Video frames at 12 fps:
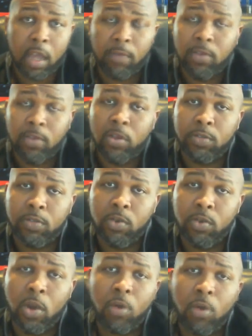For those of
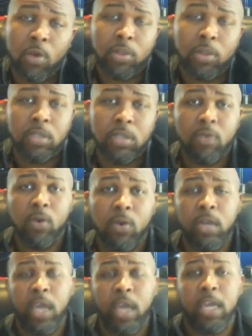you who don't know, a
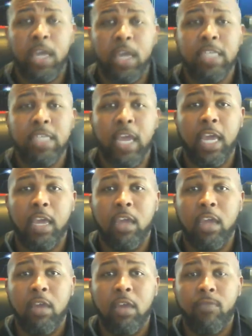0 day is
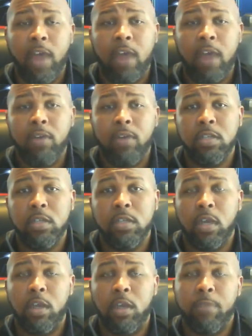a virus,
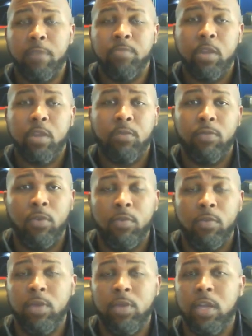
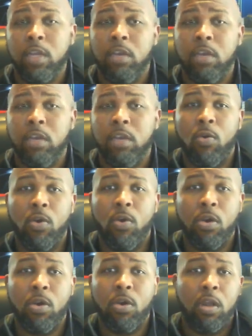vulnerability,
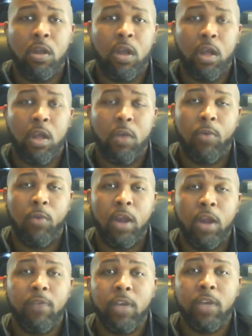or
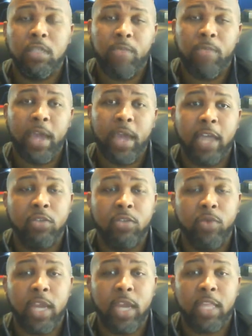whatever it is the bad guys
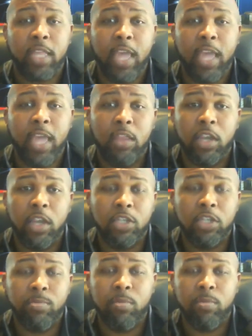created that there
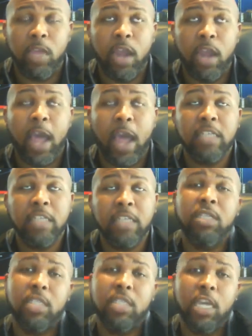hasn't
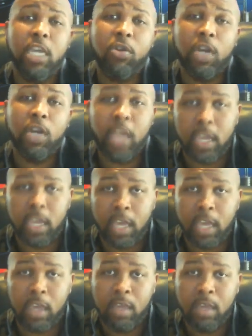been seen on the net
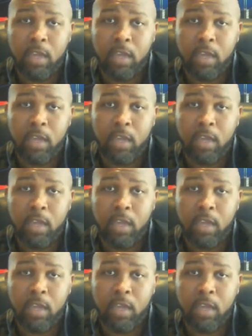yet.